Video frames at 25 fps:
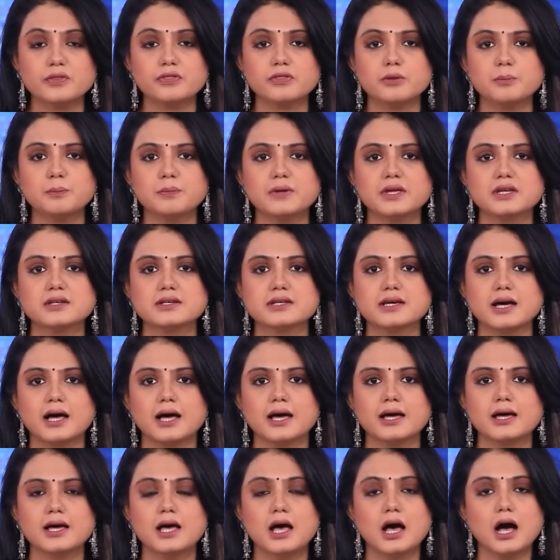quit the
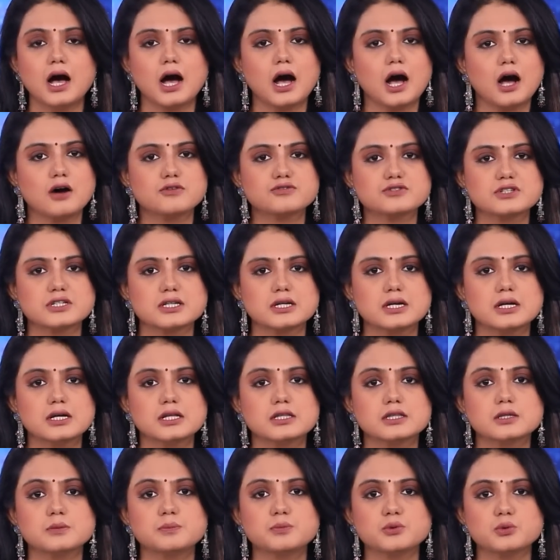PTI after
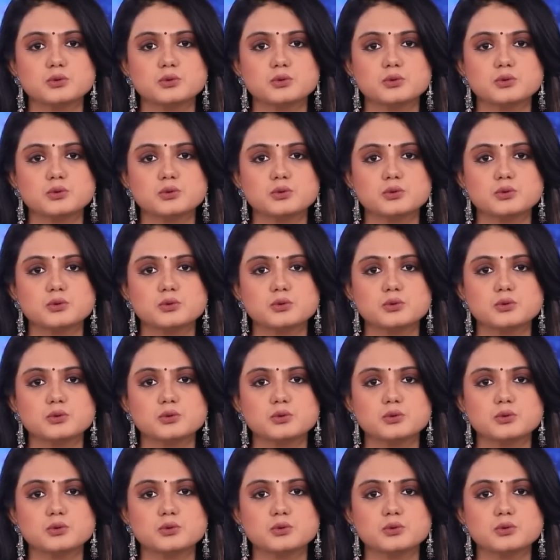the